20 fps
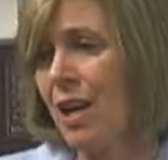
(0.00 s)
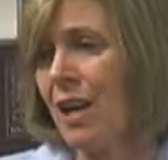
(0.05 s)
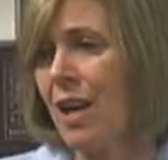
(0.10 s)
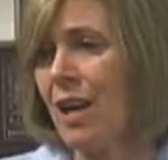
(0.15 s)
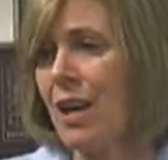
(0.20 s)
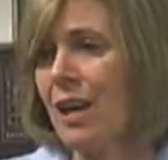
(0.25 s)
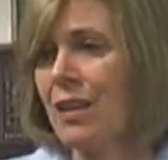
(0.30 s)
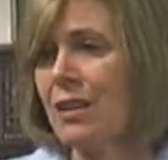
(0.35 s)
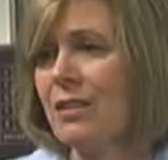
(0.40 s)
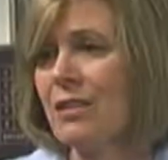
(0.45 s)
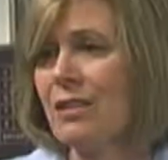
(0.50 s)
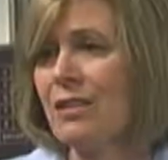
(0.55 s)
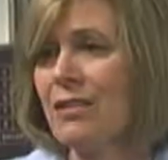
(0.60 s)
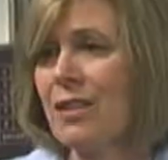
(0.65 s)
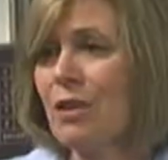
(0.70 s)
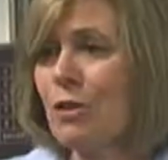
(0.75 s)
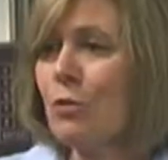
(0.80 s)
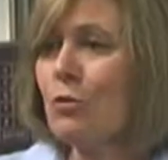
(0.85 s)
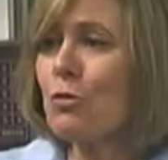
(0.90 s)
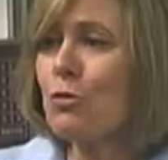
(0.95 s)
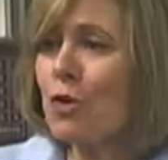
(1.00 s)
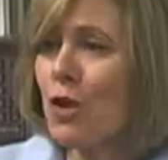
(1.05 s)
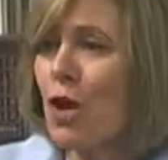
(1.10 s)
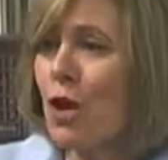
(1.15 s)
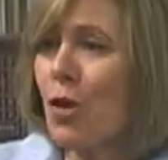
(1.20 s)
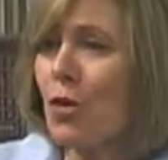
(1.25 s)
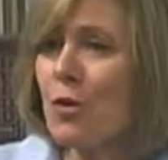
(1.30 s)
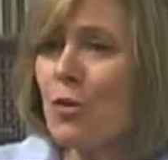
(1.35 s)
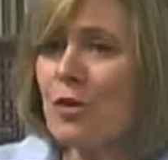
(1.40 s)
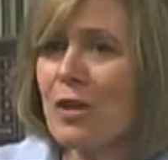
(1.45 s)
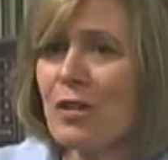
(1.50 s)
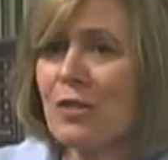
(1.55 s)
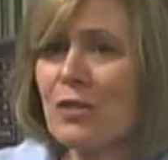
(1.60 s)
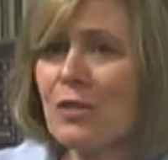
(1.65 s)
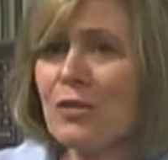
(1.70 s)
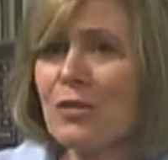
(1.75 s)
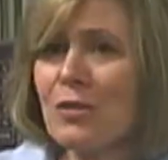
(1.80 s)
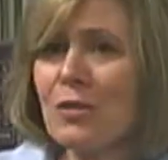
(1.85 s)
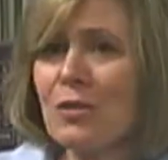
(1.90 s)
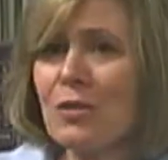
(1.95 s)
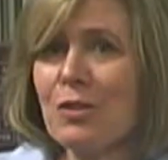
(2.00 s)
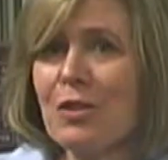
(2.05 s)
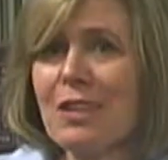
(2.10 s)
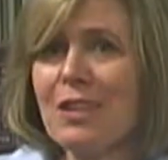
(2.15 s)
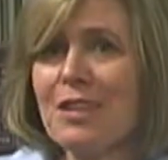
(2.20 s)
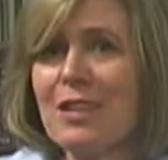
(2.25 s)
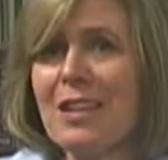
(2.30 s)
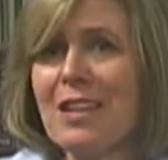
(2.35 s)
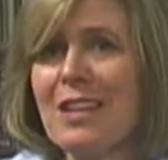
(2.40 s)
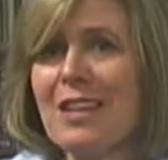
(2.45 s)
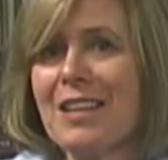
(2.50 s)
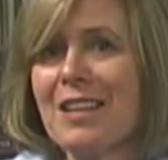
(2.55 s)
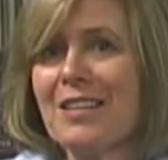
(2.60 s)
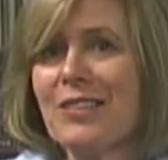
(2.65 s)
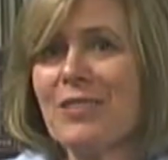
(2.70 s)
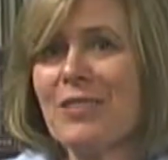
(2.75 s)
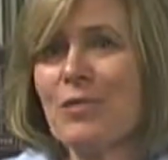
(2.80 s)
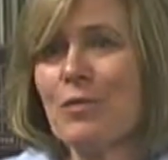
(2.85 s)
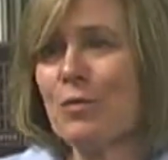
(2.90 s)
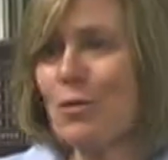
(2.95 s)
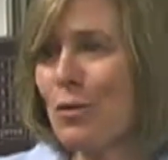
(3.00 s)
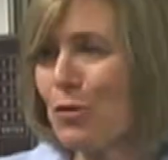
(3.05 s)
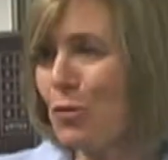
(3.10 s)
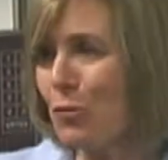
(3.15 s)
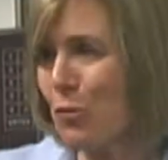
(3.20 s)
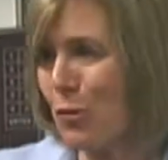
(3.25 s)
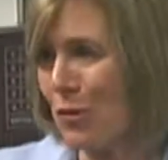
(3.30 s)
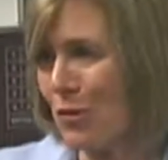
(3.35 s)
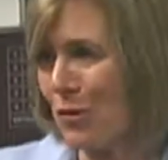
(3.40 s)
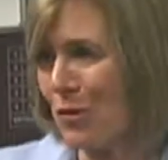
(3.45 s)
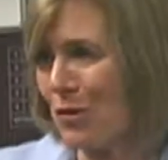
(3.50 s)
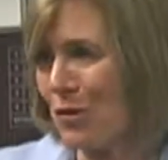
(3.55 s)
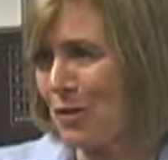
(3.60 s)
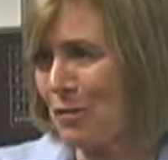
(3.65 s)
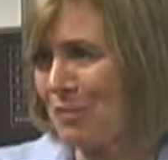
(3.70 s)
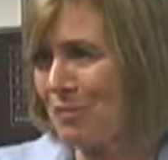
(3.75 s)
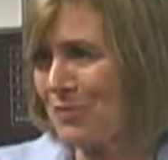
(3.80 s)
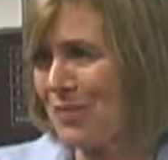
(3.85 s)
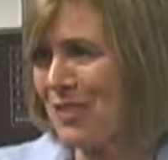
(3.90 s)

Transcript: And they don't know necessarily that it's their visual system.